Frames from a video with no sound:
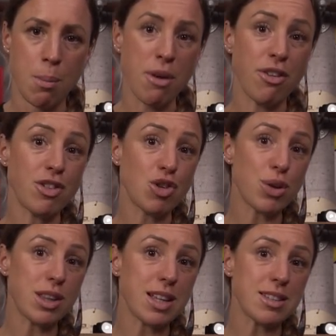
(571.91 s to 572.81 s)
But if you've
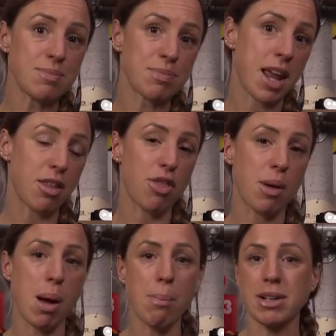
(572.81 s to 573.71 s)
enjoyed this, hit the
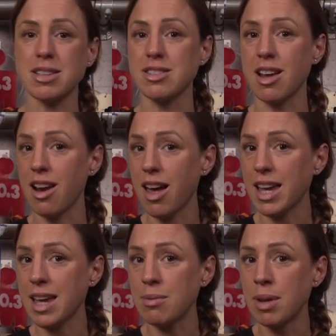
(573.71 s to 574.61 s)
thumb up button to
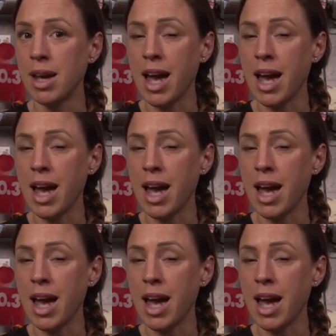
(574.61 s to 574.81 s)
like it.